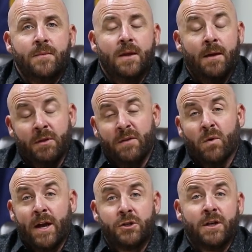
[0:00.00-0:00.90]
I believe we're
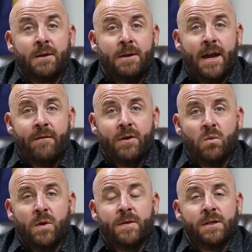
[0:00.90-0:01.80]
actually going to be having
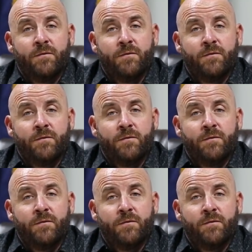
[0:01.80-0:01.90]
one this